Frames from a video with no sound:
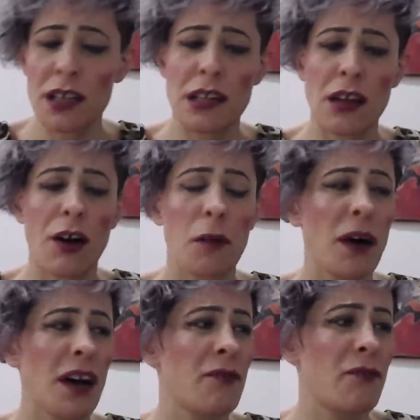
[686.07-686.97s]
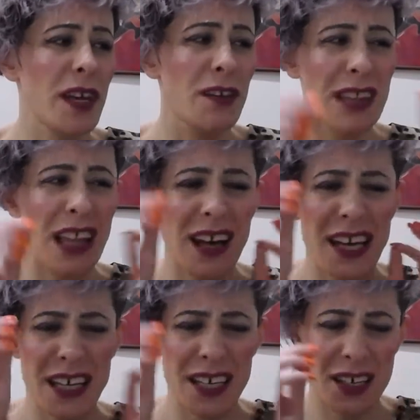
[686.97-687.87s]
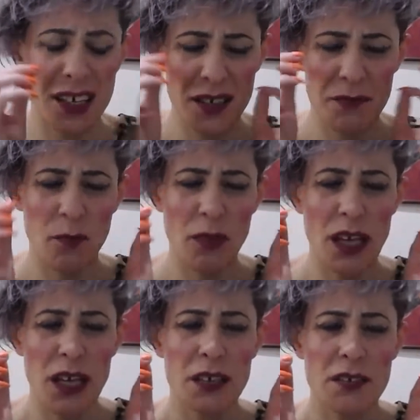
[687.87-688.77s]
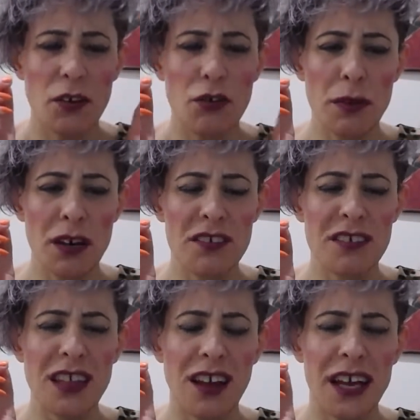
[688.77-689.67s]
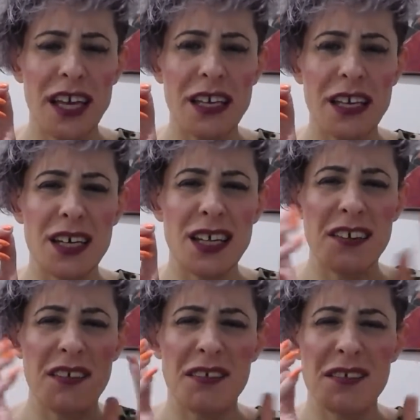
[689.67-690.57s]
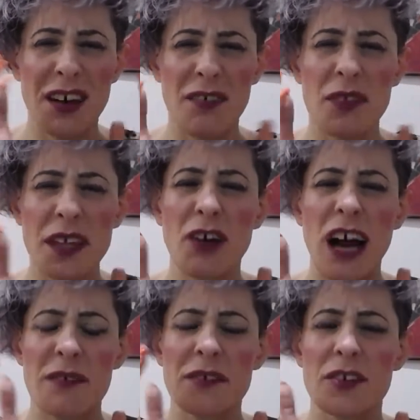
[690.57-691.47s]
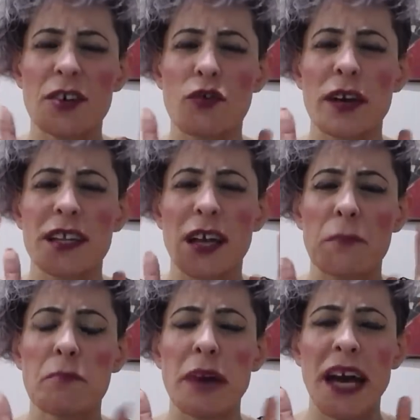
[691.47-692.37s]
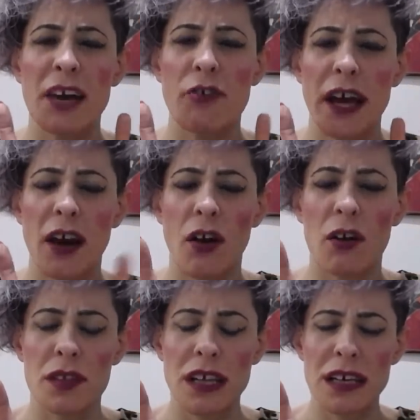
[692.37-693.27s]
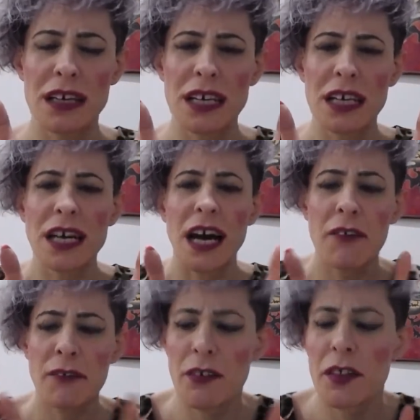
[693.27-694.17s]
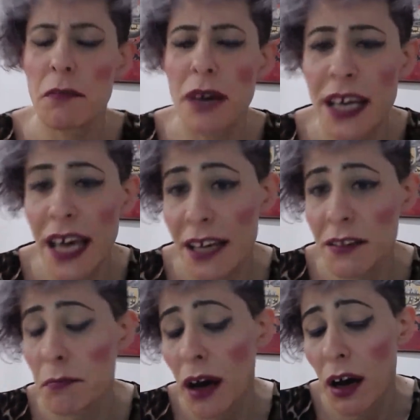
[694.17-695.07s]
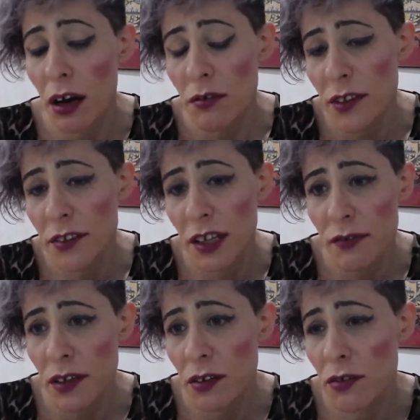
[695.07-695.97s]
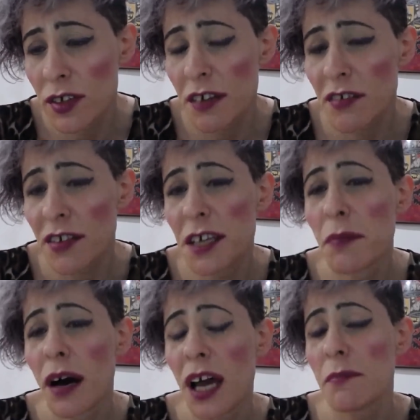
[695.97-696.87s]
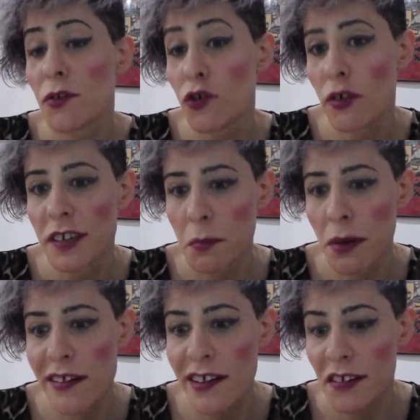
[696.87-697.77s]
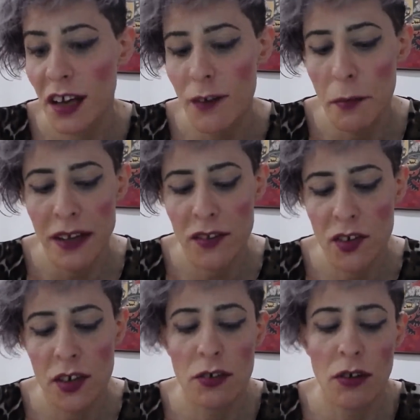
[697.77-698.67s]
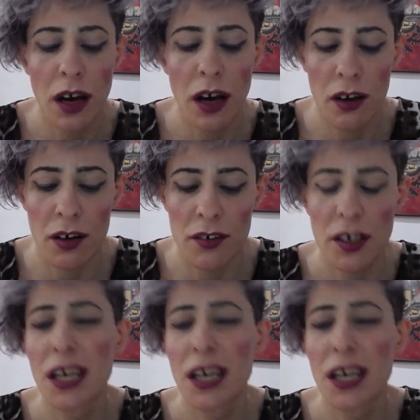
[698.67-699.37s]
a lot, but I feel like it's almost like there's stuff that you're having to grin and bear it on. I feel that, again, part of the difficulty is that you might be trying to push yourself a bit too hard.